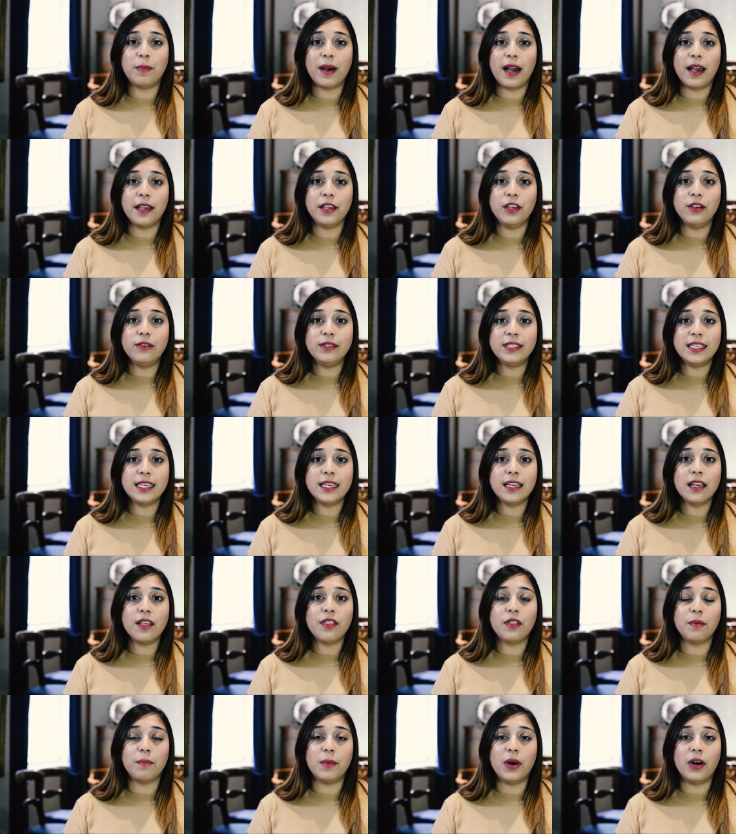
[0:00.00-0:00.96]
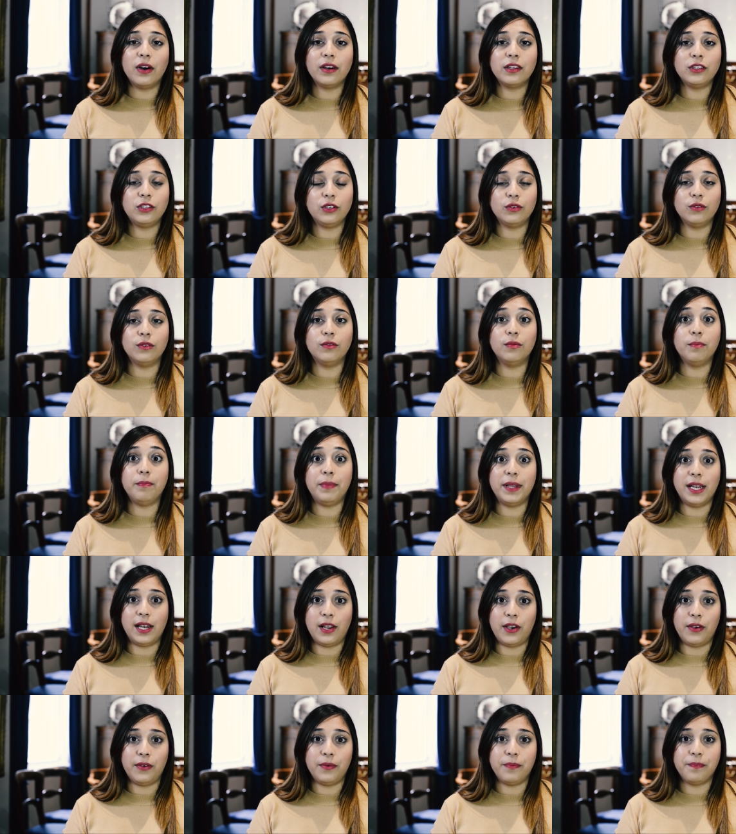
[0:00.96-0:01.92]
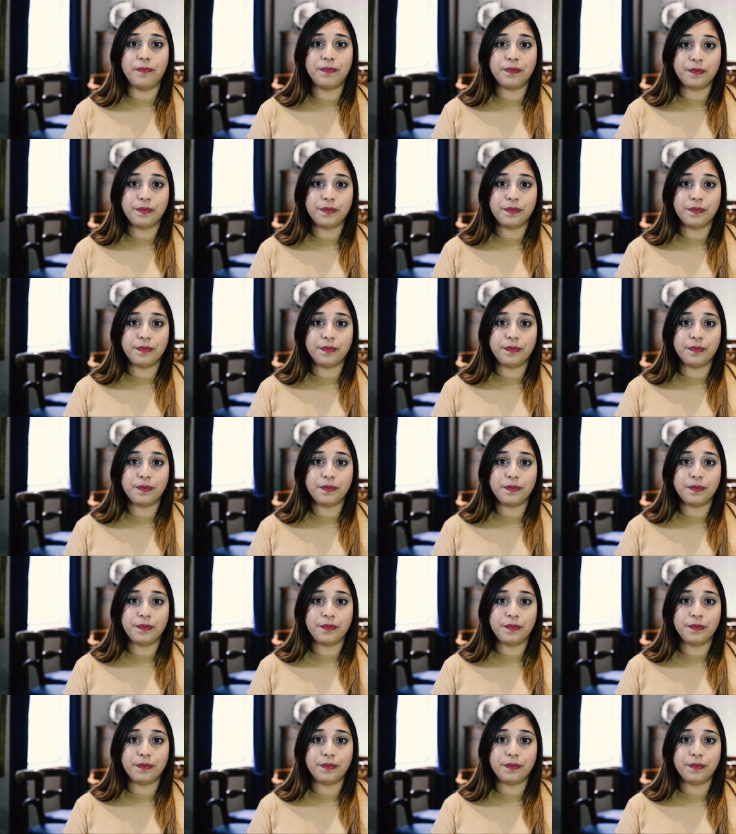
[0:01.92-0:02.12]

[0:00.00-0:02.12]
by using the marker tool below.